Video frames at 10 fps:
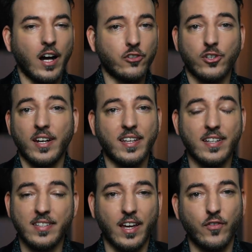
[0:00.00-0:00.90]
I'll try to
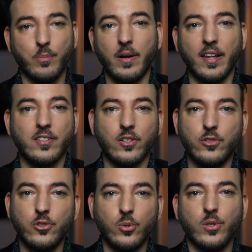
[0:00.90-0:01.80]
get to everybody, so
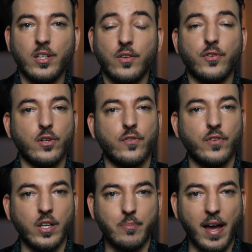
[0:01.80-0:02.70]
do leave your
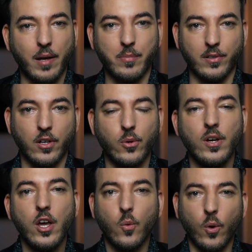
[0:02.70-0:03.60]
feedback
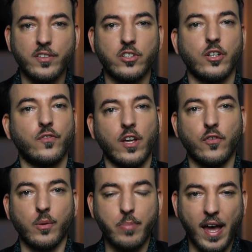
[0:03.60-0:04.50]
below. What's your
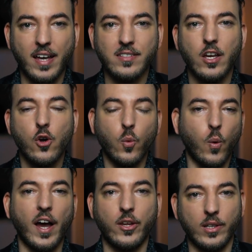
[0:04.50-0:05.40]
favorite pass?
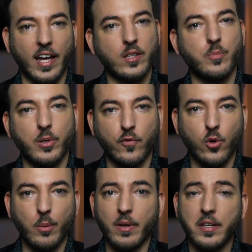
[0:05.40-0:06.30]
Why do you like to
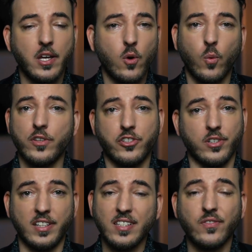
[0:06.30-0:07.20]
perform it? What's
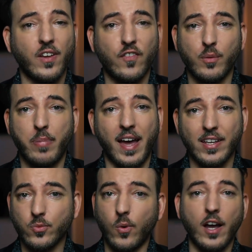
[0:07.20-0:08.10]
your least favorite
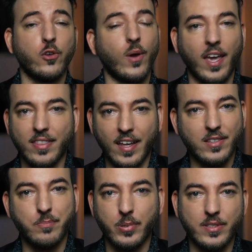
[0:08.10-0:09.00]
pass? Why you hate
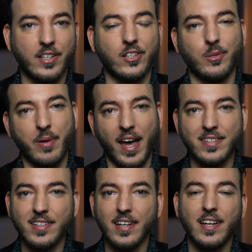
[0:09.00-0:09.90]
that particular
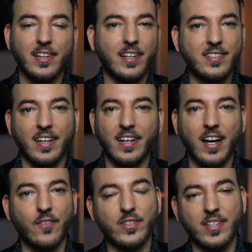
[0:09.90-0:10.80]
pass? Let's get a
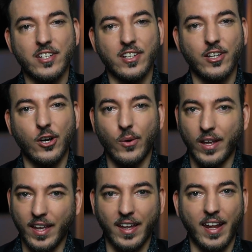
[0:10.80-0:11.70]
conversation
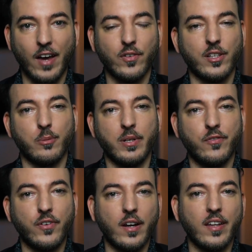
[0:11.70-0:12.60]
going and have a little
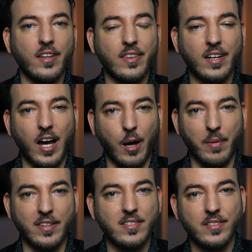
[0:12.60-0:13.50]
bit of fun in the
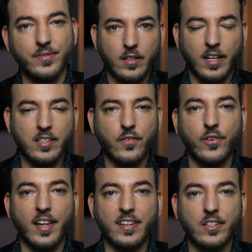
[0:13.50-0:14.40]
comments. Guys,
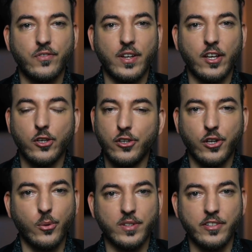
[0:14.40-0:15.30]
if you like this video, you
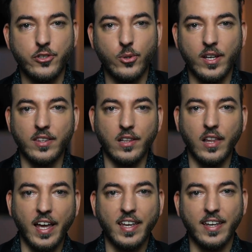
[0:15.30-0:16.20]
know what to do. Hit the
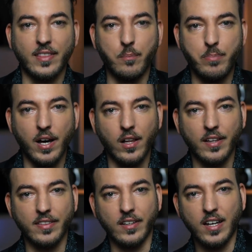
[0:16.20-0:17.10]
like, hit the
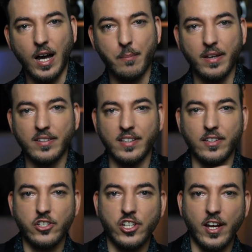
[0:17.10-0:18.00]
bell, hit the comment, hit
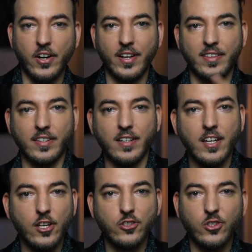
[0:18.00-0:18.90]
the share, hit the,
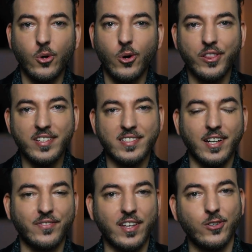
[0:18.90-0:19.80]
do all the
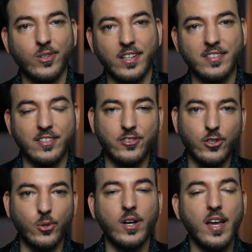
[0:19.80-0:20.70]
stuff that you need to
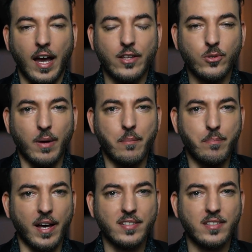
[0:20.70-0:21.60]
do. I do my
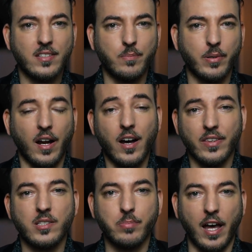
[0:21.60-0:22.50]
best to put
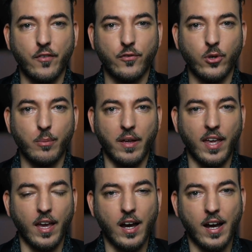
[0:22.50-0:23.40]
on this platform
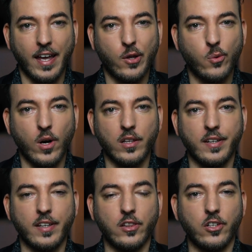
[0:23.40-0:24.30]
a high
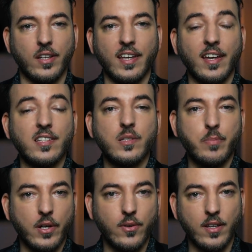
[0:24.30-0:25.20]
quality learning
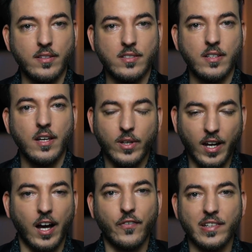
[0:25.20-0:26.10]
experience. You
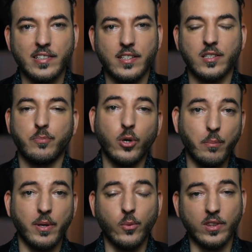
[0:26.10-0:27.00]
can obviously
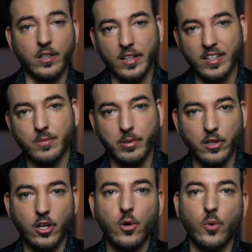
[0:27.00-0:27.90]
support me with the links
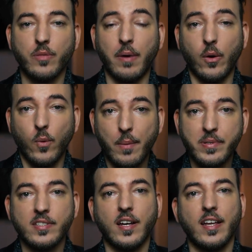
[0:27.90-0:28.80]
below with my
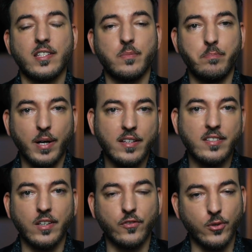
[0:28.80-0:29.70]
websites,
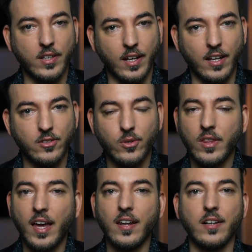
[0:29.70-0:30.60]
but if you cannot
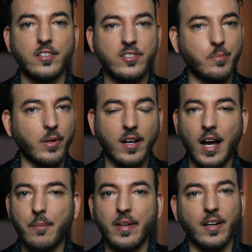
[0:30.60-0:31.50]
do that, a simple
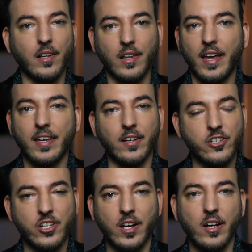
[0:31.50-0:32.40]
comment, a like,
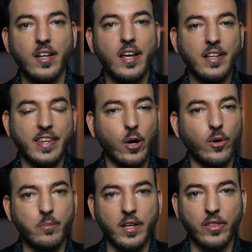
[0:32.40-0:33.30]
a share,
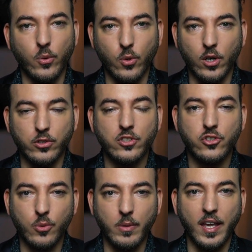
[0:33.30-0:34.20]
that would mean the world
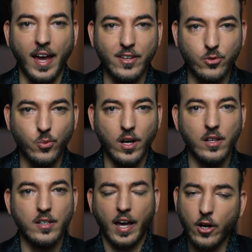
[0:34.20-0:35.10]
to me as
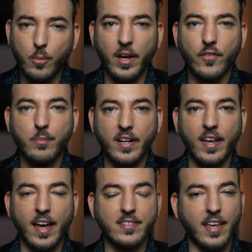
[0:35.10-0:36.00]
well. I hope
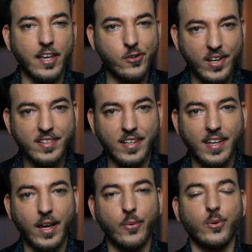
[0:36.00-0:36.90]
everybody has a great
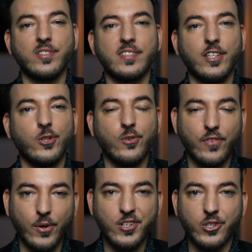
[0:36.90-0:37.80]
day, and we will see you
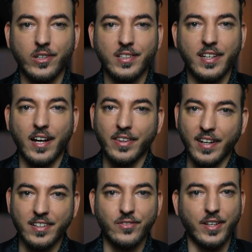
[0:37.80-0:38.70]
very shortly on
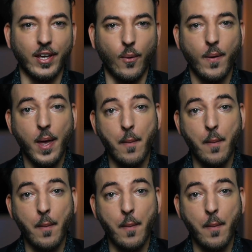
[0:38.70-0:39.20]
the next video.